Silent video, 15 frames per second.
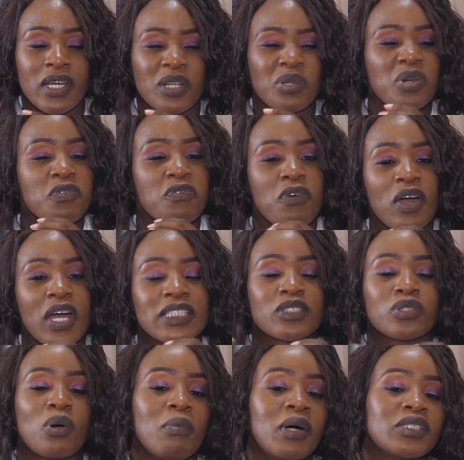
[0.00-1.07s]
Don't focus
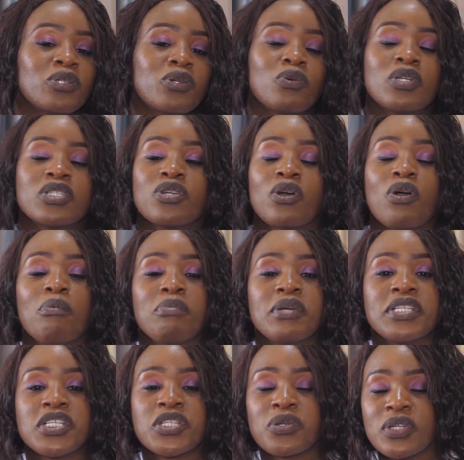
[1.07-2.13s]
so much on what your
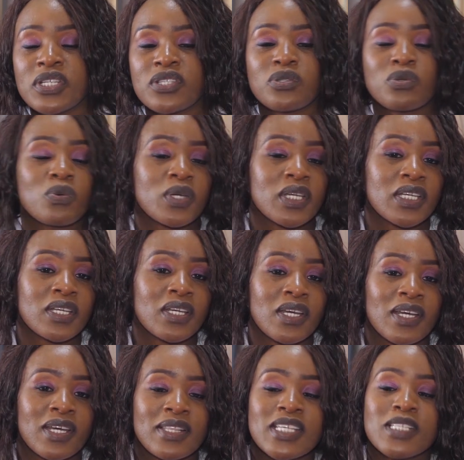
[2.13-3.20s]
competition is doing.
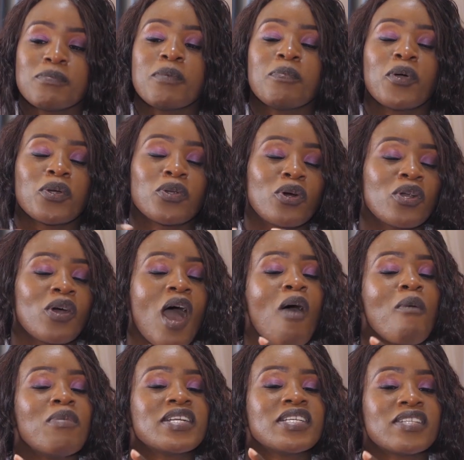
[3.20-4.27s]
These people, you don't know how
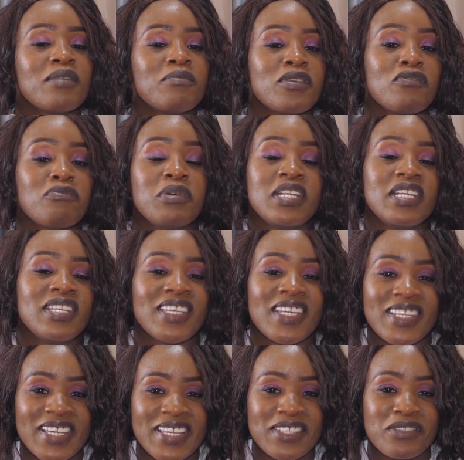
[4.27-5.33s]
much time they've been in the
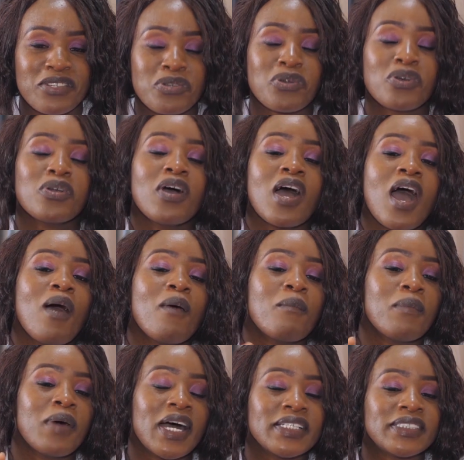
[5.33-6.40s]
industry. You don't know how
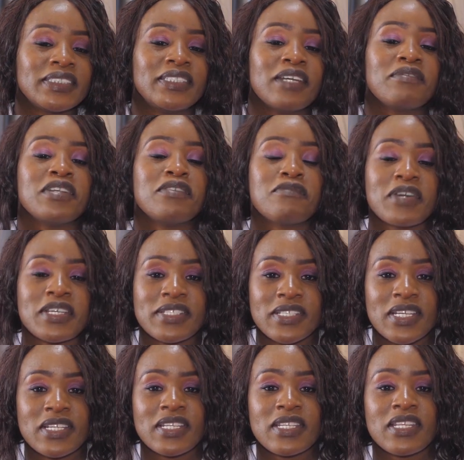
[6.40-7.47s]
much they've
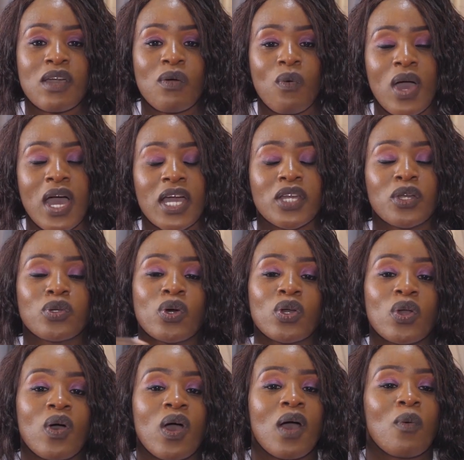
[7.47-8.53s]
invested in their work. You don't
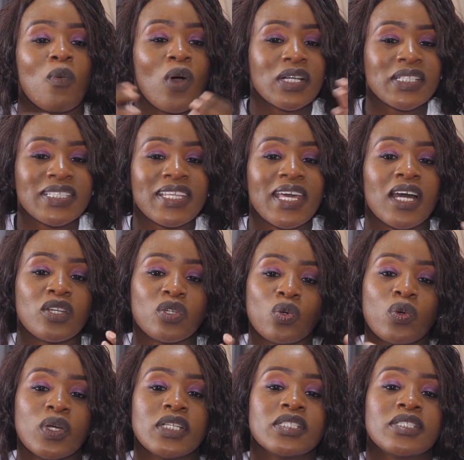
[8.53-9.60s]
know what they are
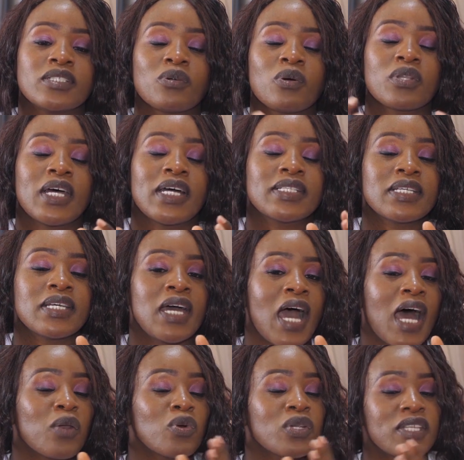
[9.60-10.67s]
doing
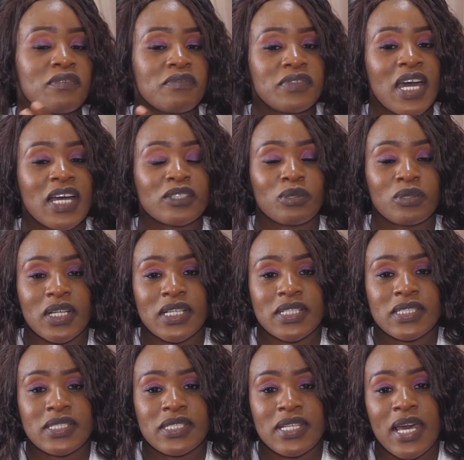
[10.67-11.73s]
and what they've done so
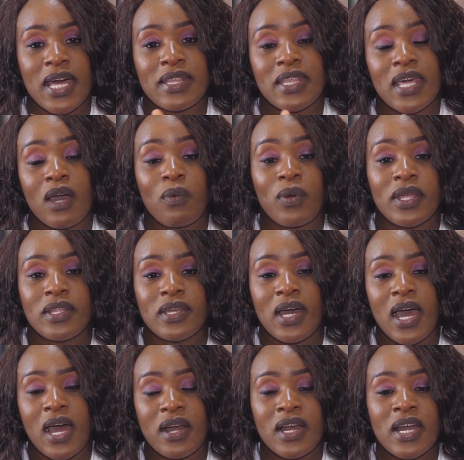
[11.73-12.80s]
that they are there where they
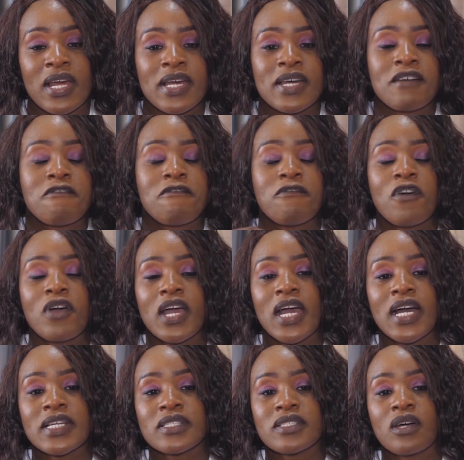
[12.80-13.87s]
are.
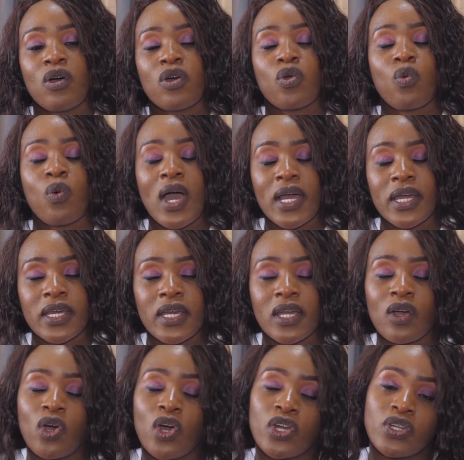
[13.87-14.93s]
Focus on
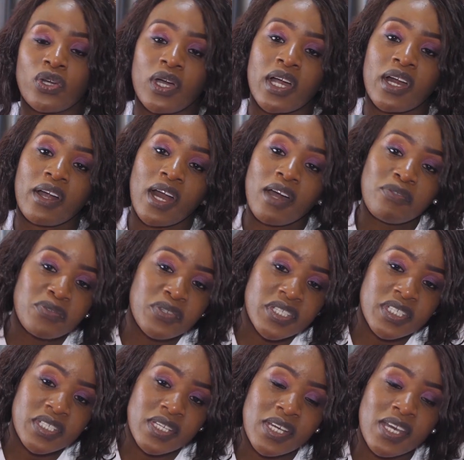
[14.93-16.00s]
working on your
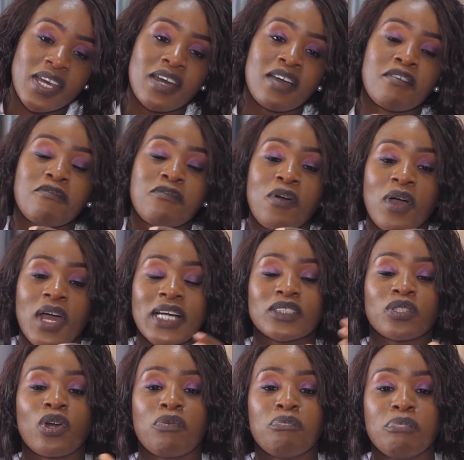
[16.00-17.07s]
craft. Focus
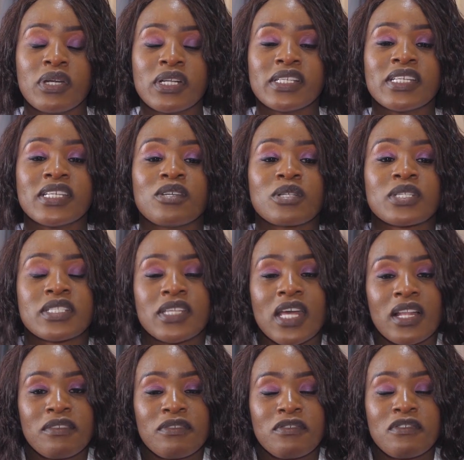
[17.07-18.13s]
on building
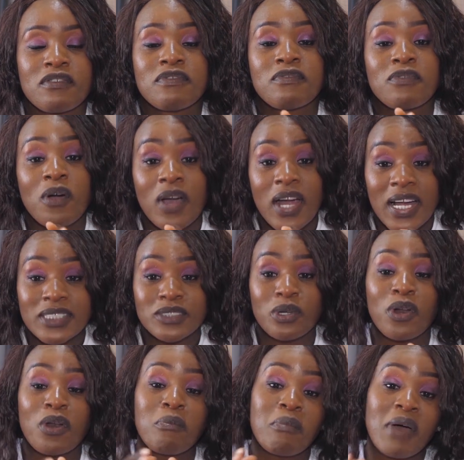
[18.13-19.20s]
yourself. Focus
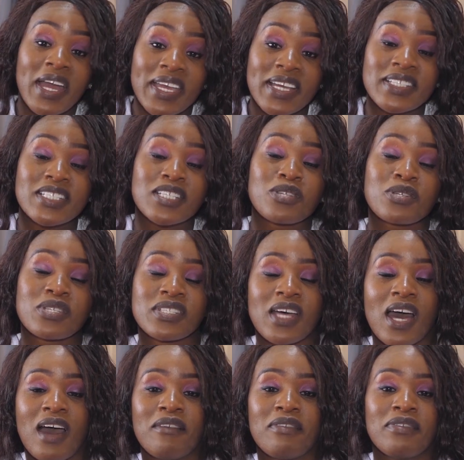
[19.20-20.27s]
on marketing your
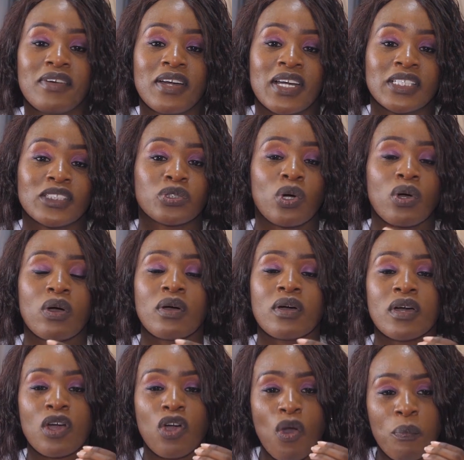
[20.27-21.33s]
stuff.
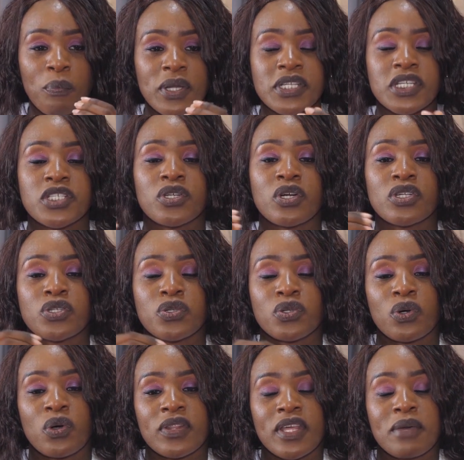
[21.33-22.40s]
So competition, to
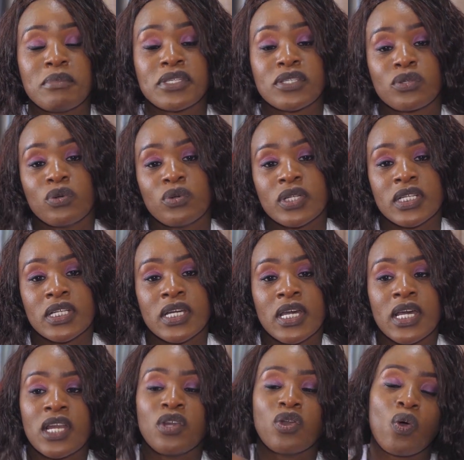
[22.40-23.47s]
know them is good.
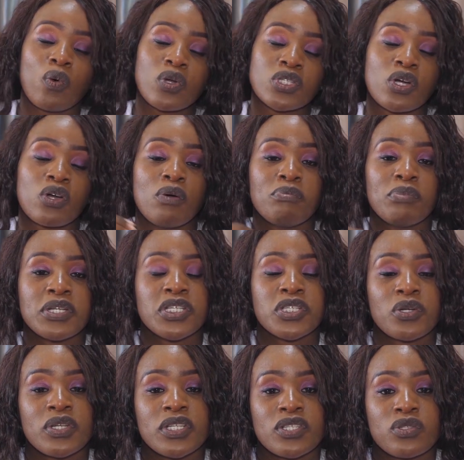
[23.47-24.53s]
Know what your
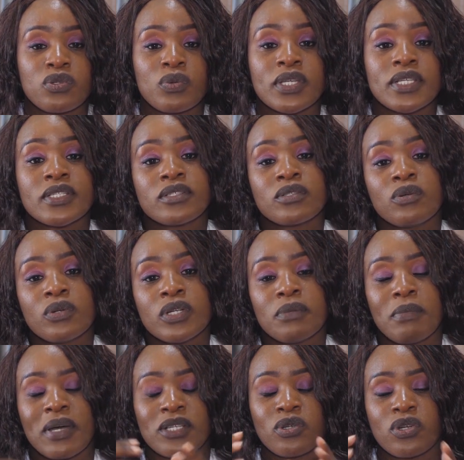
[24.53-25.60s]
competition is doing is
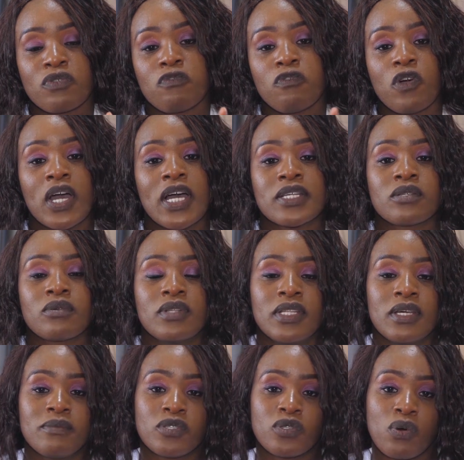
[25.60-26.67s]
good, but don't focus on
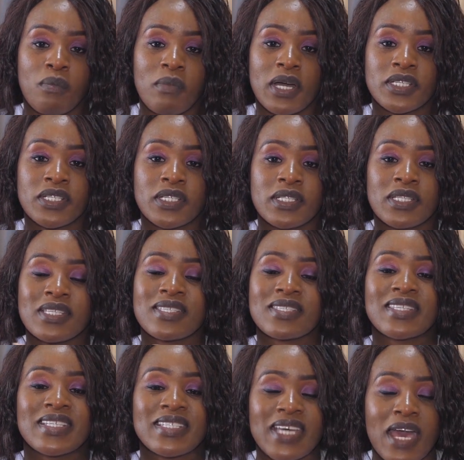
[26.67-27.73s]
them so much. This is
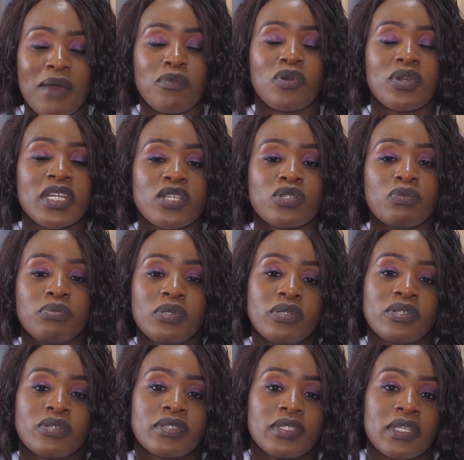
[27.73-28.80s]
the time you need to
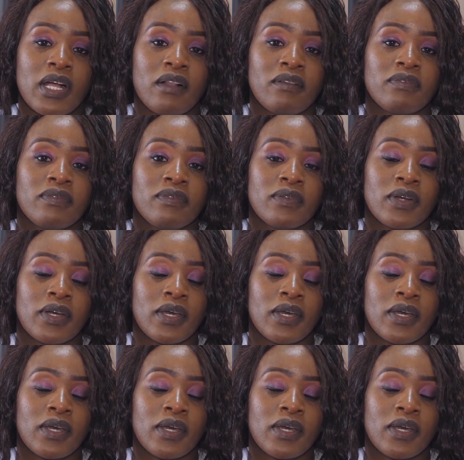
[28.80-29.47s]
build yourself.